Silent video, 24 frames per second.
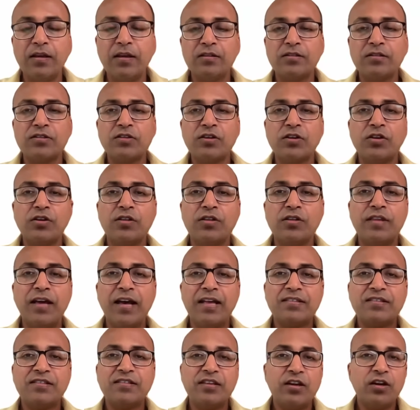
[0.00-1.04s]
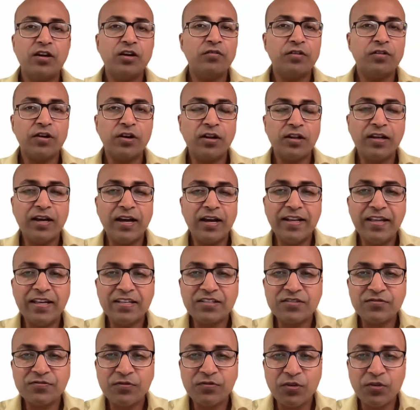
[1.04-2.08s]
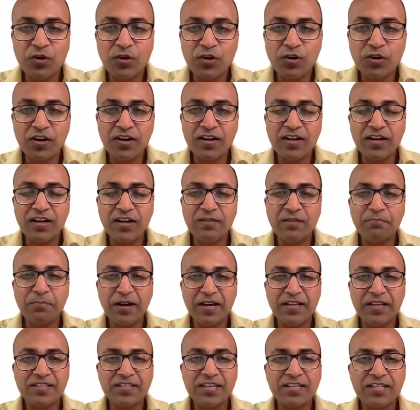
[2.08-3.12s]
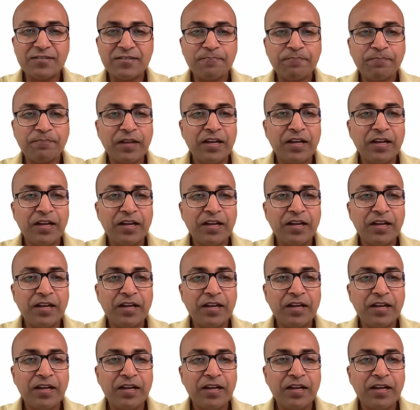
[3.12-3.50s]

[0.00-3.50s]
So that's the overall guidance for Pisces.